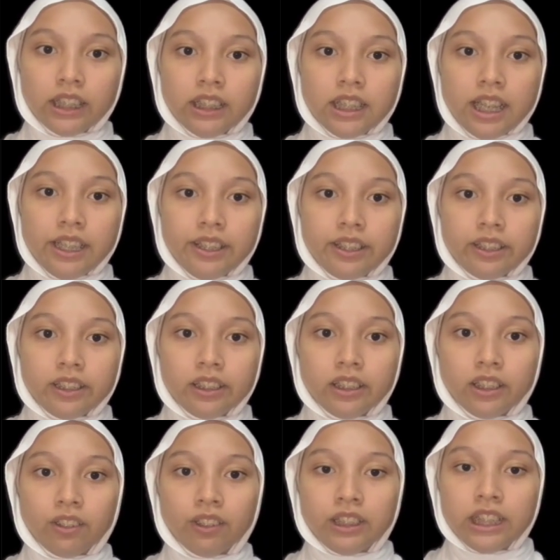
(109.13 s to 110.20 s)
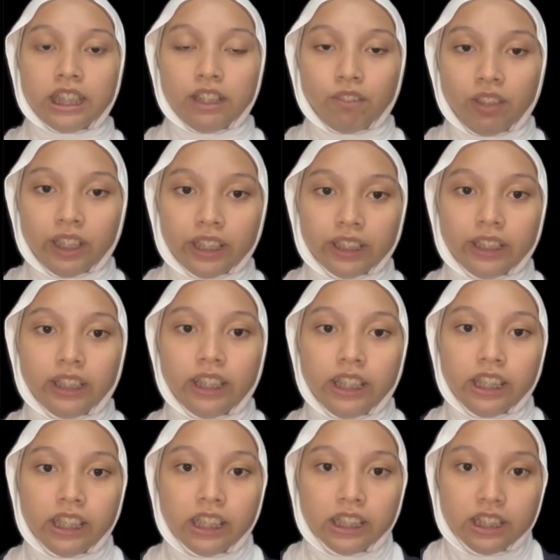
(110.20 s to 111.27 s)
gender
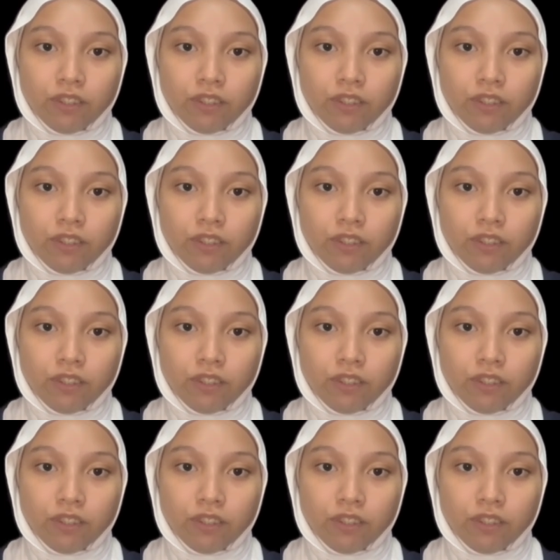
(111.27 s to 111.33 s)
significantly